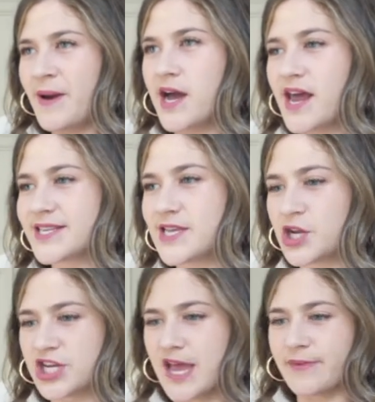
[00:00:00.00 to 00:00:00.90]
my God, I saw
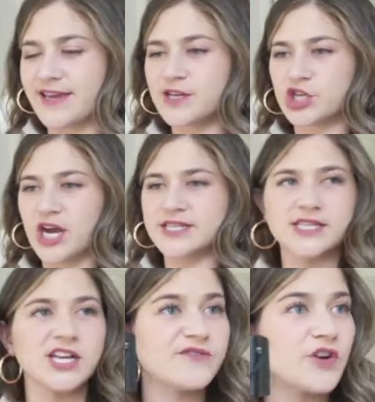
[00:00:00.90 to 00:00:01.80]
Shammy.
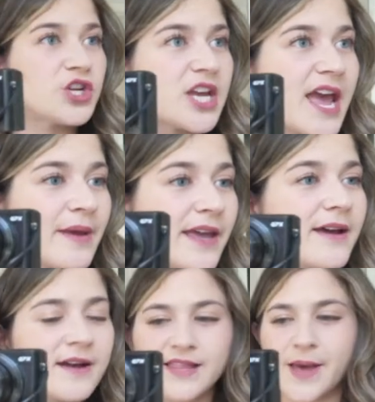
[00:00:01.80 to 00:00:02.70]
Justice for Shammy.
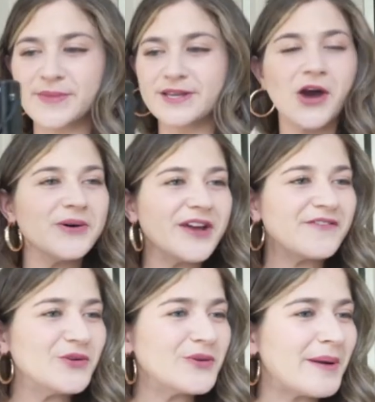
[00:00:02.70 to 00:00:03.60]
Let me know
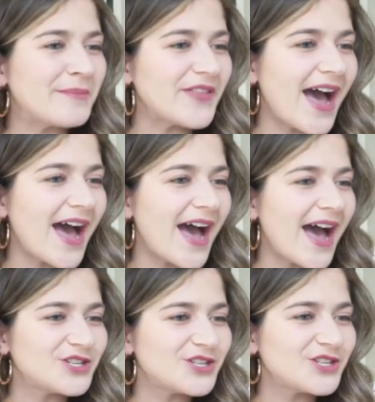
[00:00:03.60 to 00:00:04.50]
if you remember that
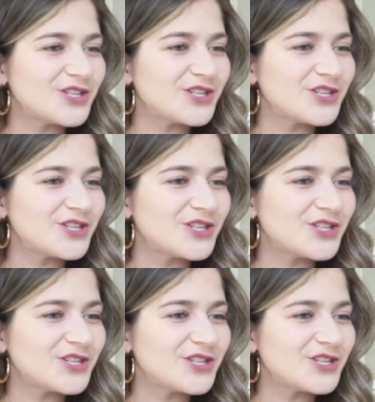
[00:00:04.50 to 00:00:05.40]
justice for
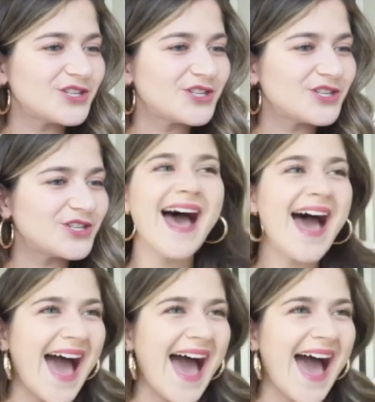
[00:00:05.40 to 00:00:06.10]
Shammy moment.